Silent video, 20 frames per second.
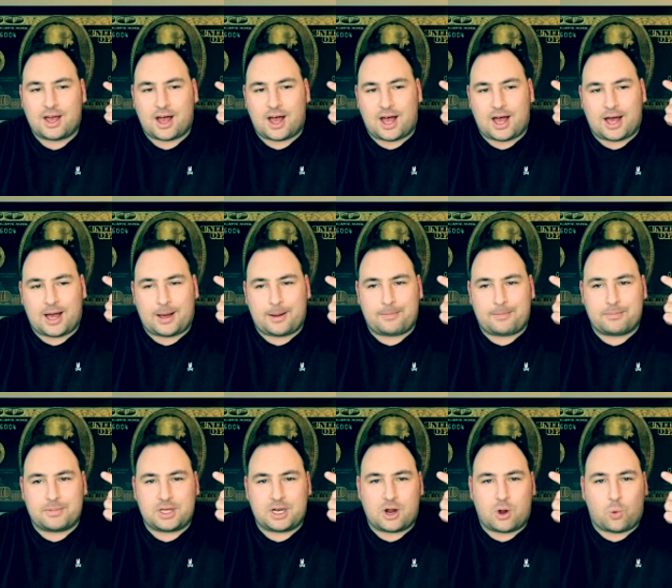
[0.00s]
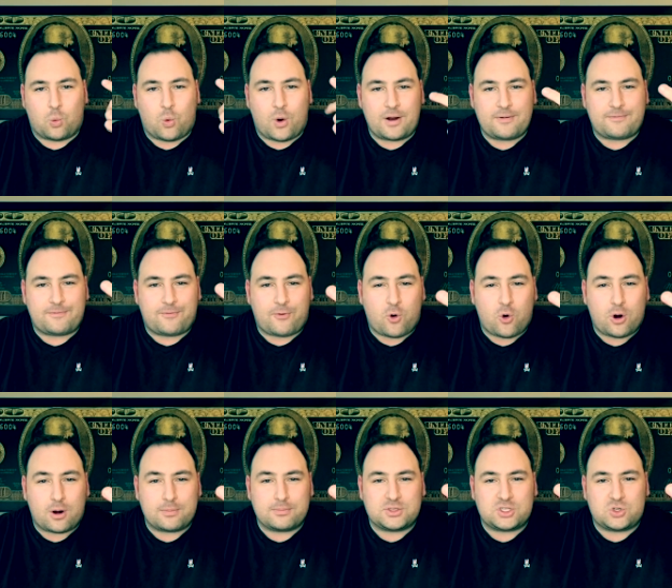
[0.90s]
Um, you know, what
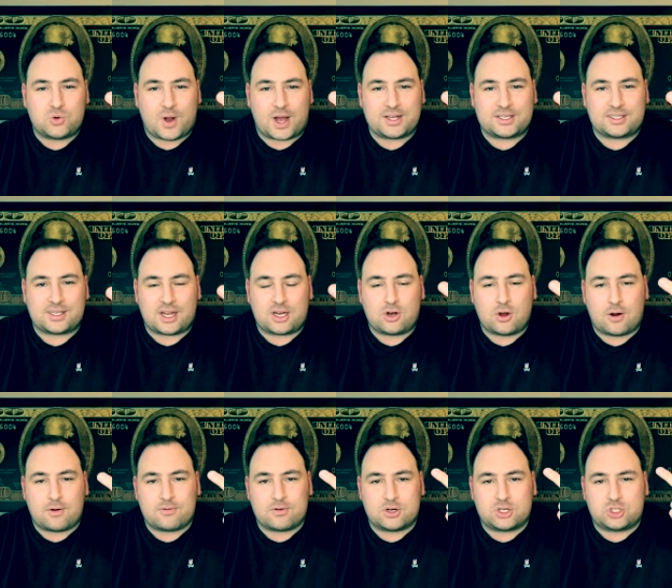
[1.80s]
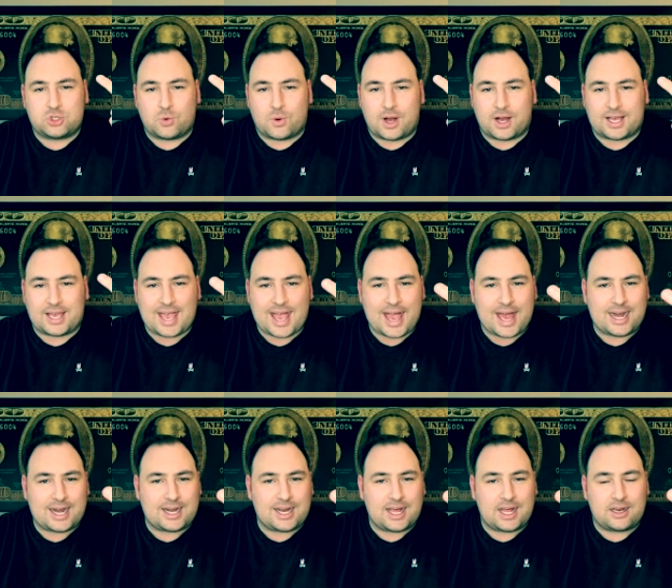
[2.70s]
forms do I send over to a
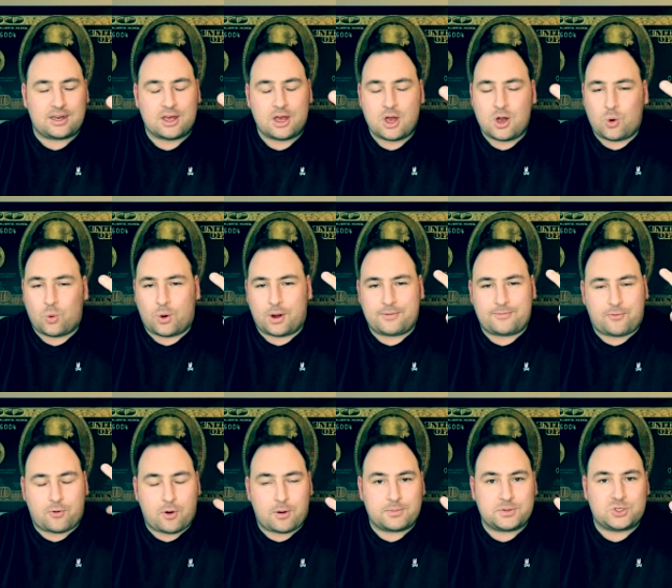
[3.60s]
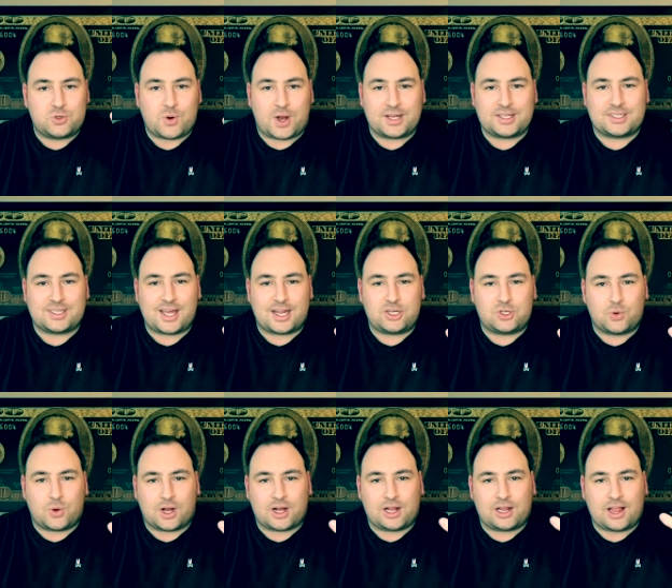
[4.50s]
candidate? What forms do I send
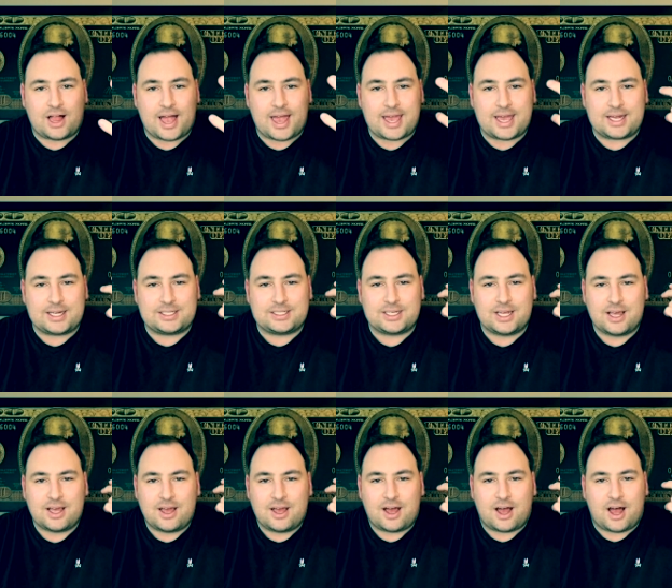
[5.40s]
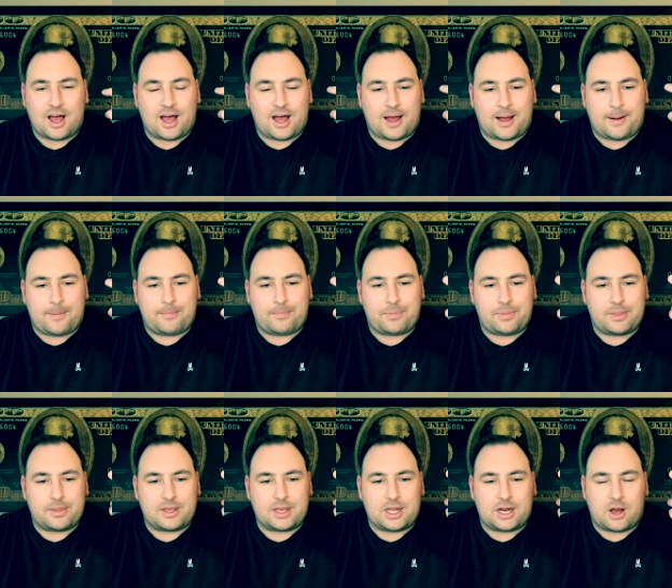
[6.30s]
to a client?
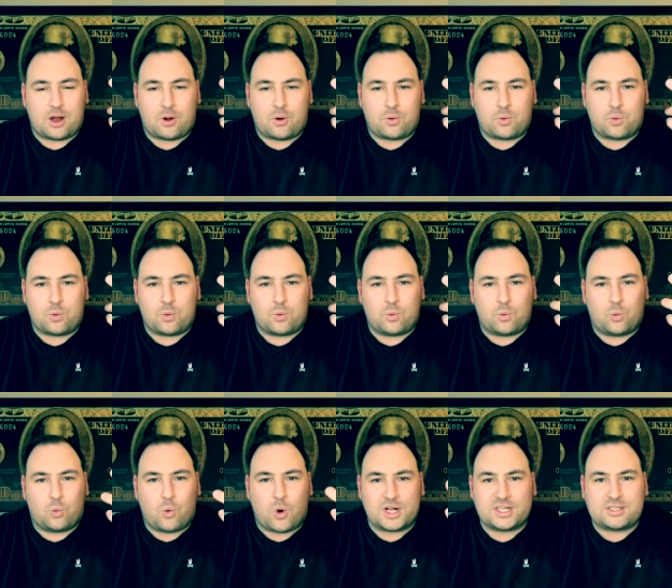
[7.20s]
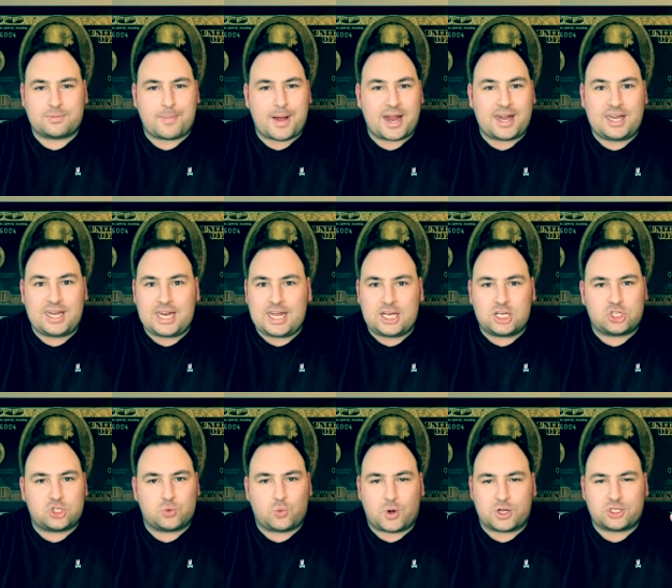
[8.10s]
Um, you know, what's my
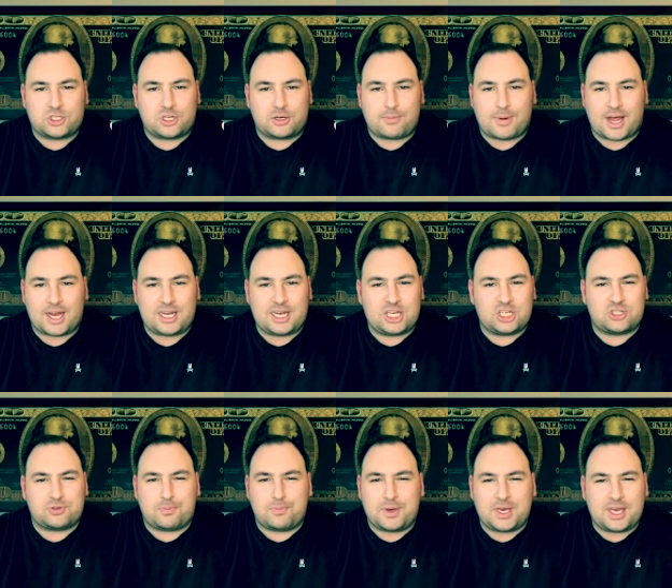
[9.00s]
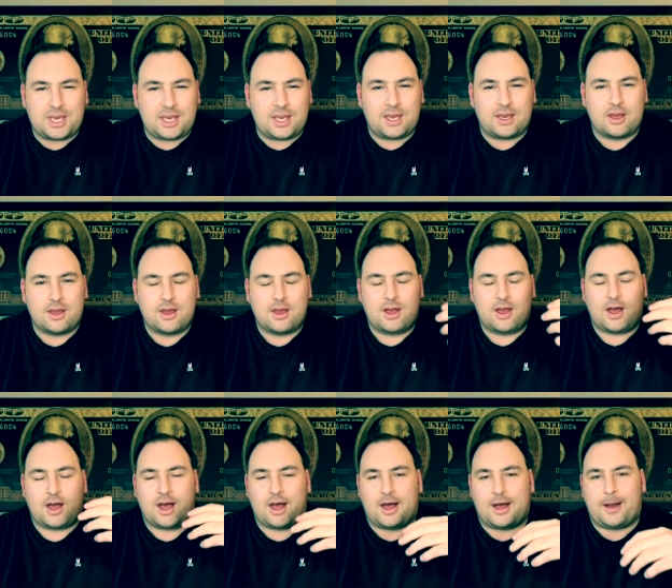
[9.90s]
niche? What should my niche be?
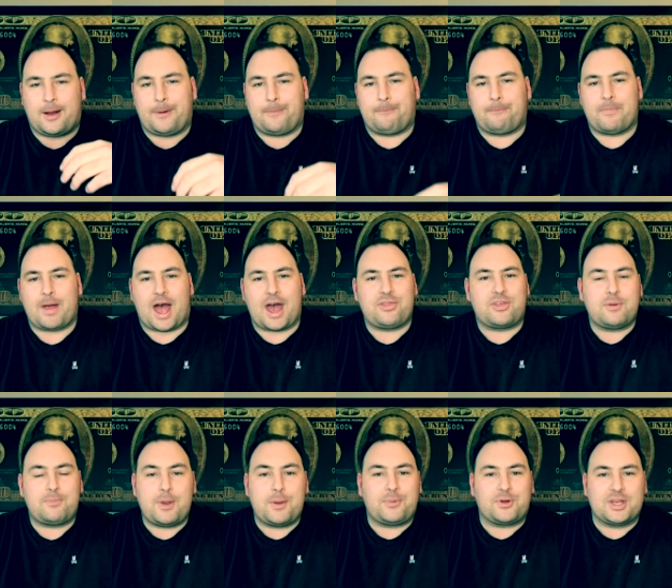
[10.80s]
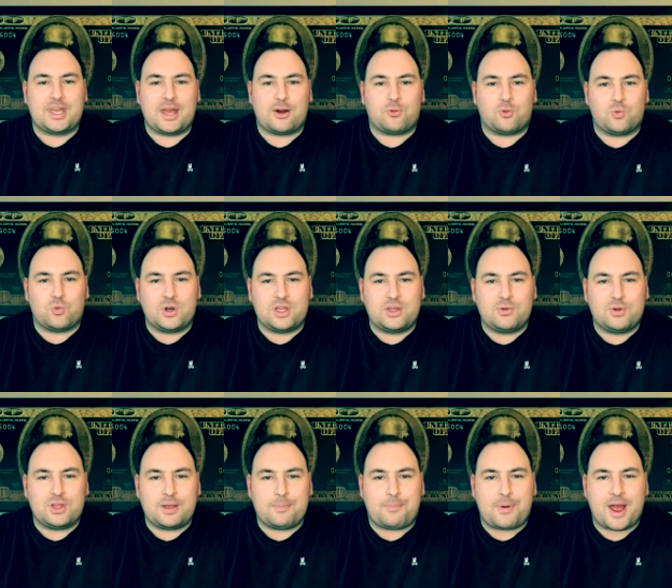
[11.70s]
Um, I think people get really,
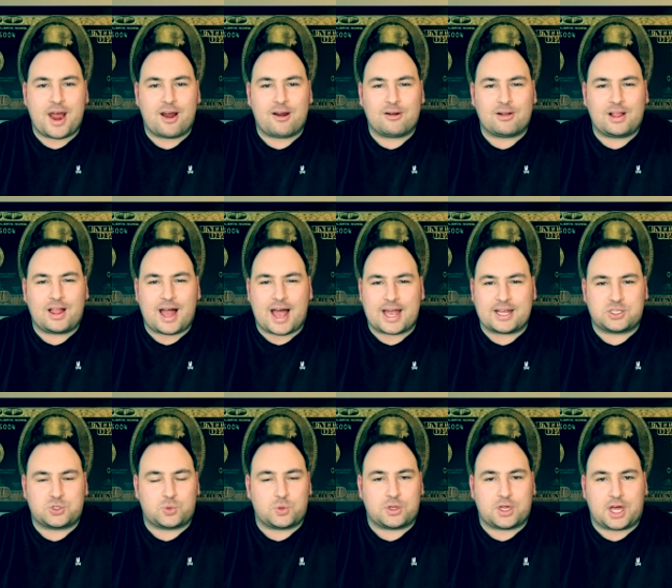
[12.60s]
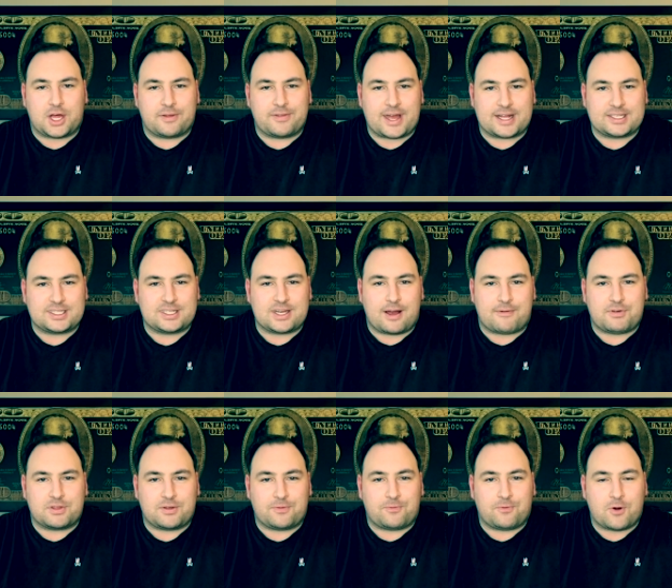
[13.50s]
really paralyzed with all that stuff
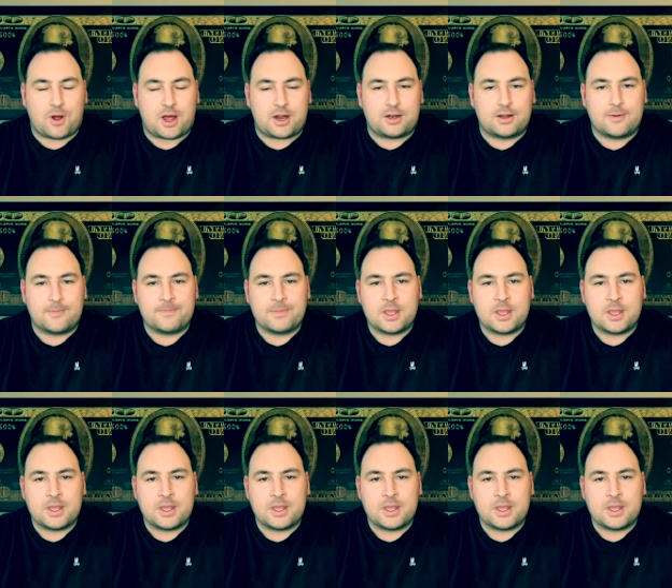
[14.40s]
at the front.